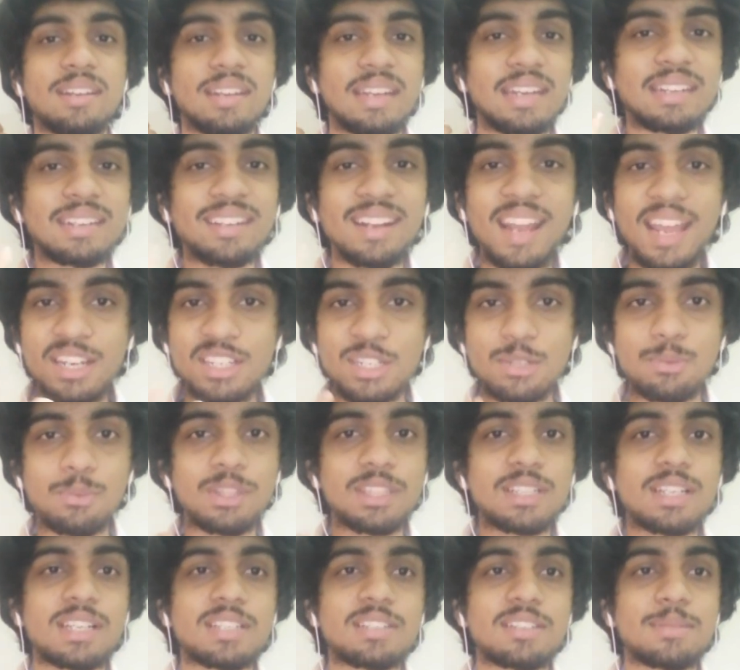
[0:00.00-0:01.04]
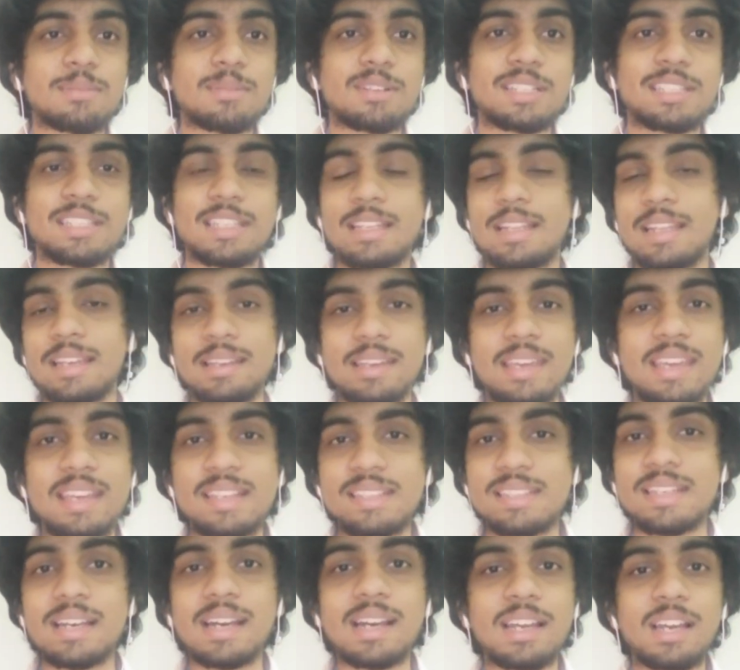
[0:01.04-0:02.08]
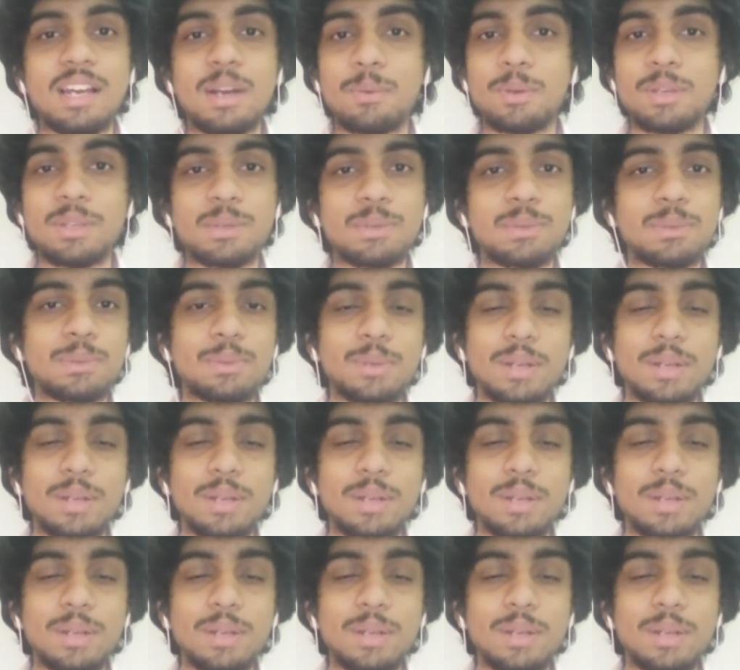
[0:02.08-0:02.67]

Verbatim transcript: interaction with customers. Say like, "Hey, Sai, how are you?"